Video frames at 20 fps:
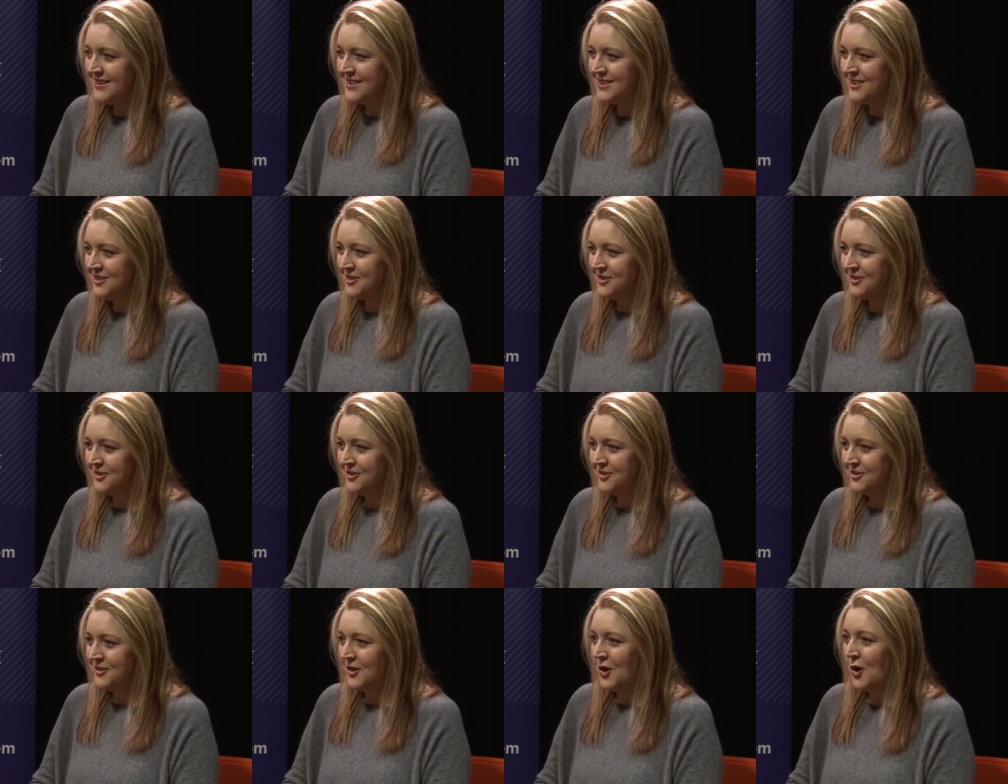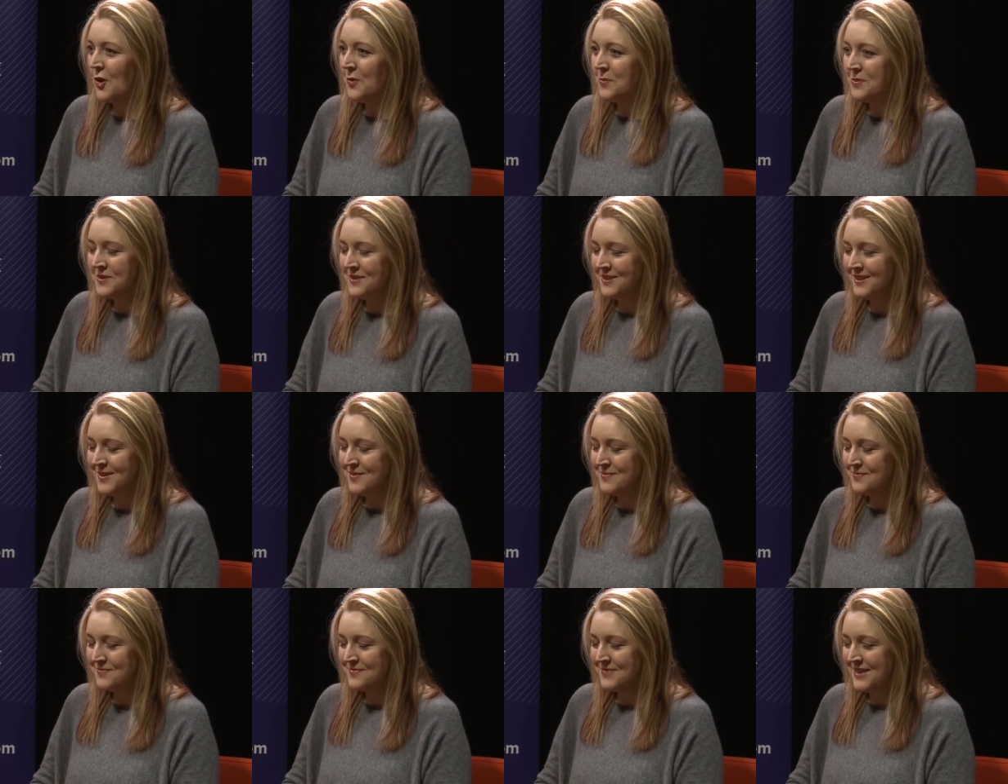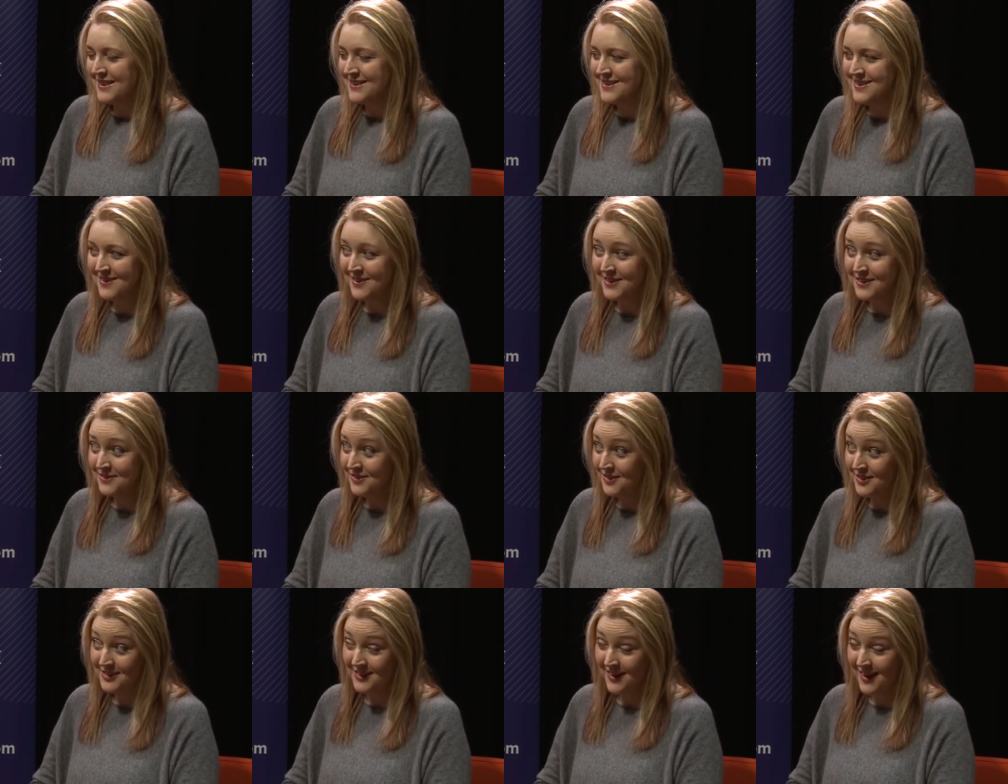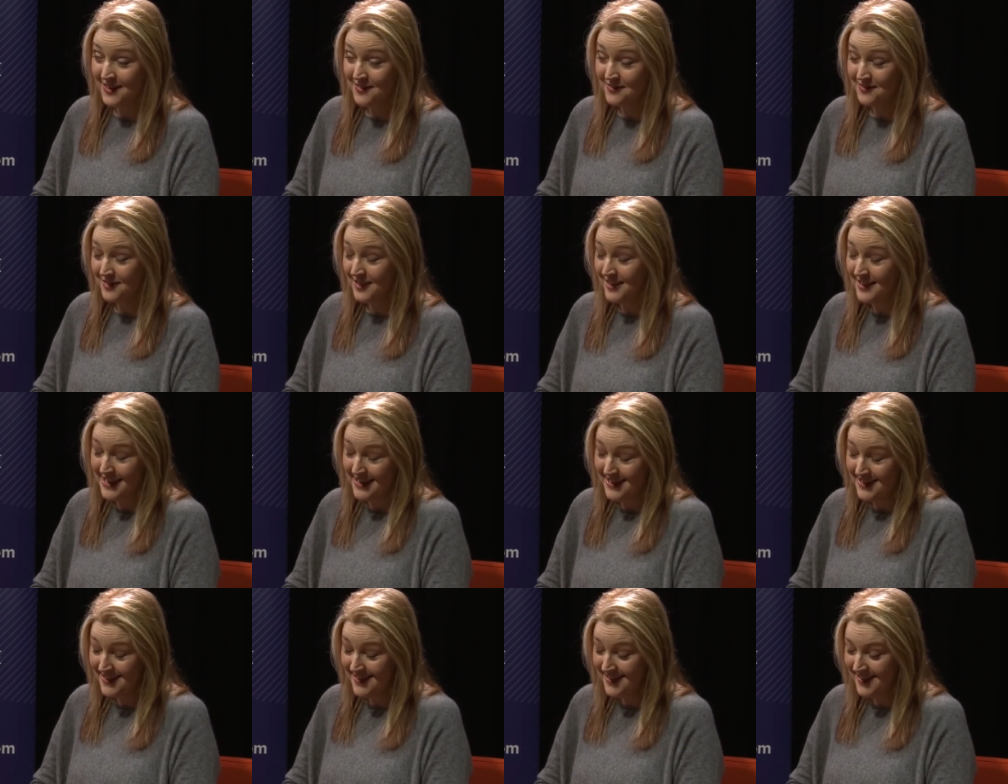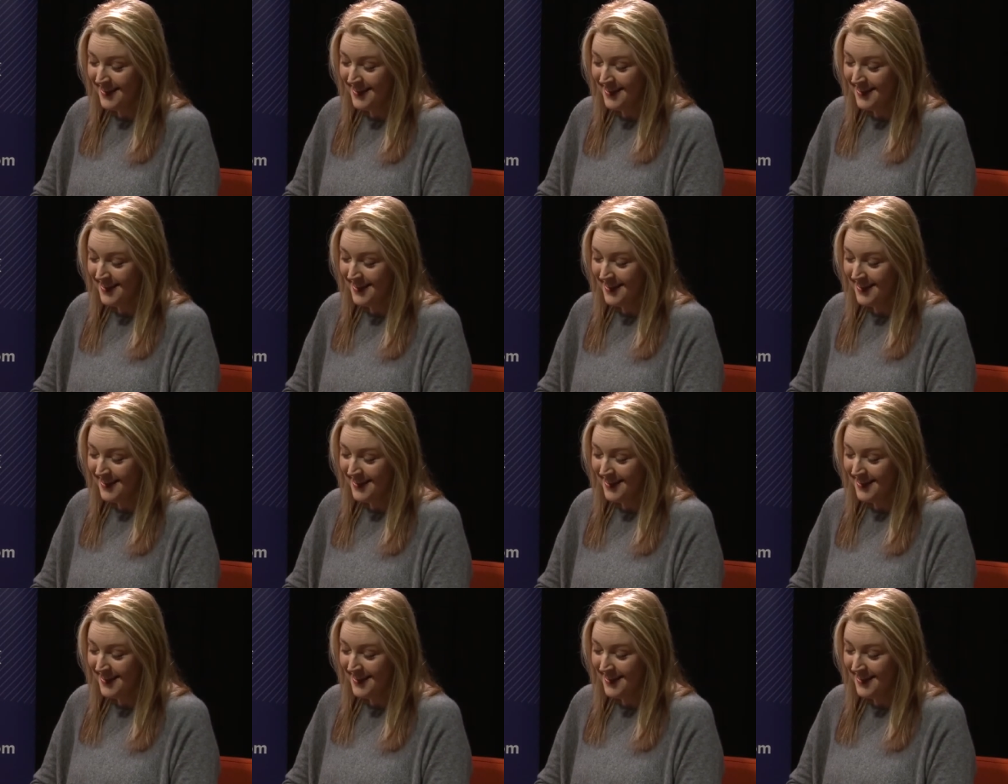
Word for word: to open up that side of her life again.